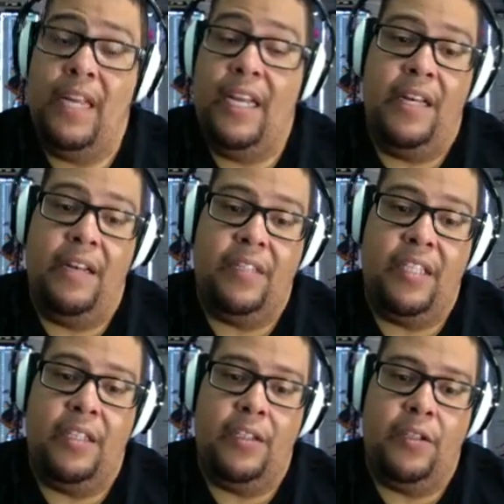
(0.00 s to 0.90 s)
end of
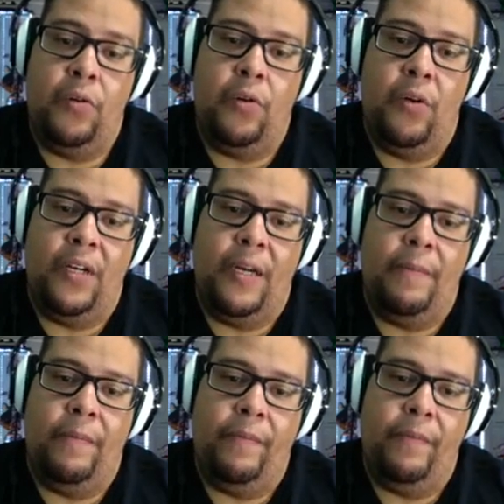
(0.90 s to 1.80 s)
season 2
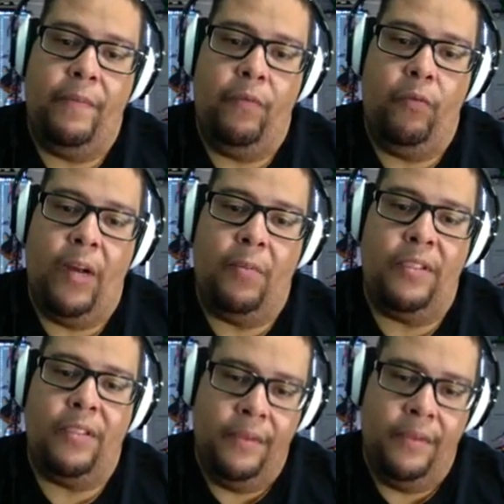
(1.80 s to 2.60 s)
on Rebels.